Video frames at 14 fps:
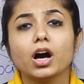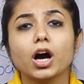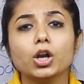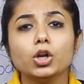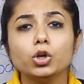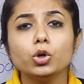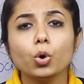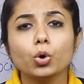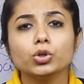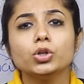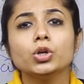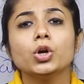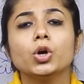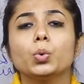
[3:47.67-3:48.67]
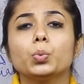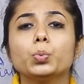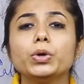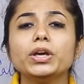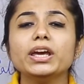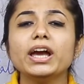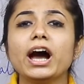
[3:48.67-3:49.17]
alone
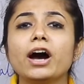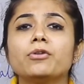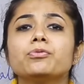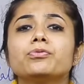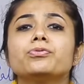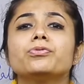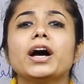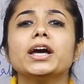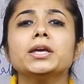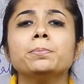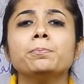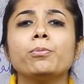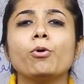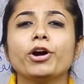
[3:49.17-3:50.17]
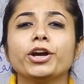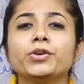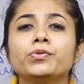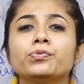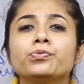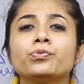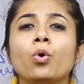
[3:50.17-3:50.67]
we have
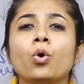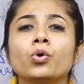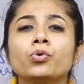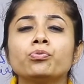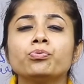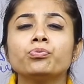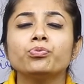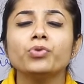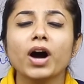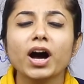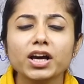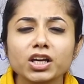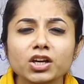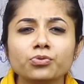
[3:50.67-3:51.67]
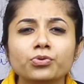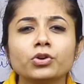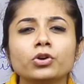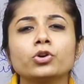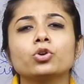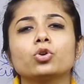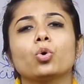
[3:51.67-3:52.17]
5.45
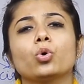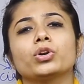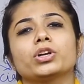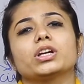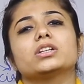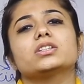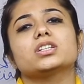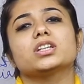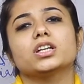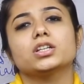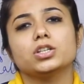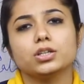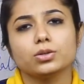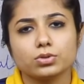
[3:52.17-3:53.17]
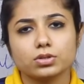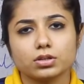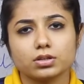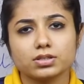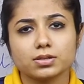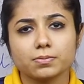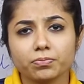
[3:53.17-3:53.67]
crore internet
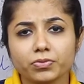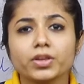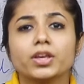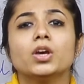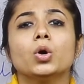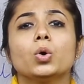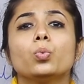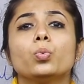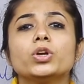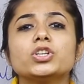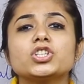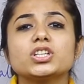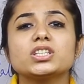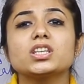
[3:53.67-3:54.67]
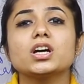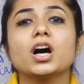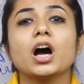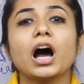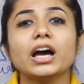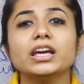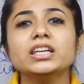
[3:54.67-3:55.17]
users which is the
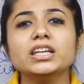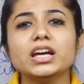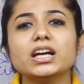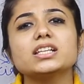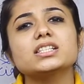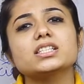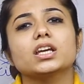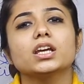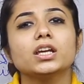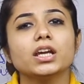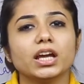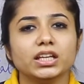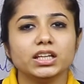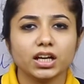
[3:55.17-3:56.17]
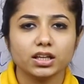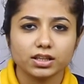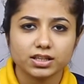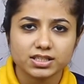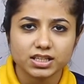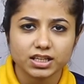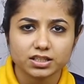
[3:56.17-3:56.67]
highest in any
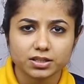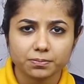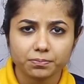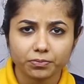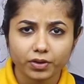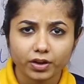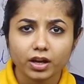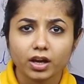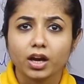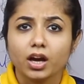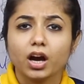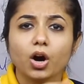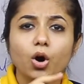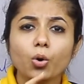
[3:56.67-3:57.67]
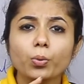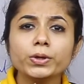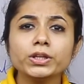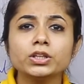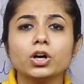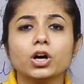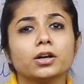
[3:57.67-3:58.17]
other state over
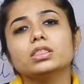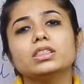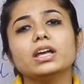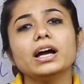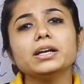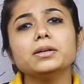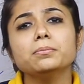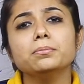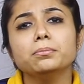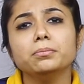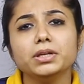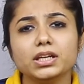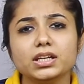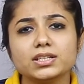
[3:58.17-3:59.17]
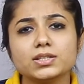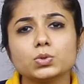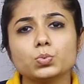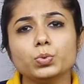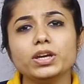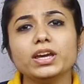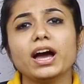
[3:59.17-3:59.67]
here, that
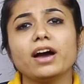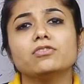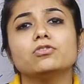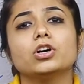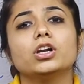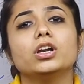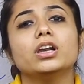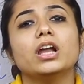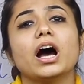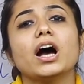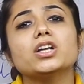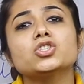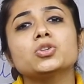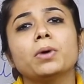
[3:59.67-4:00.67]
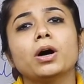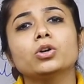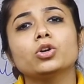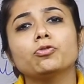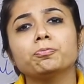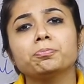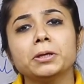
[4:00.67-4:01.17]
means we have a large
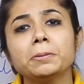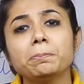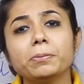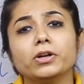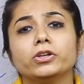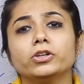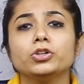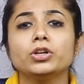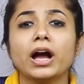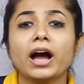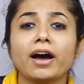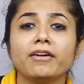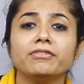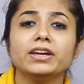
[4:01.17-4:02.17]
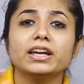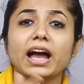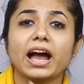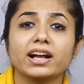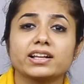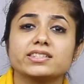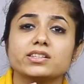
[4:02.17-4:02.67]
amount of people having
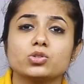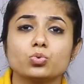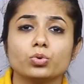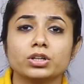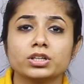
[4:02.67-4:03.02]
access to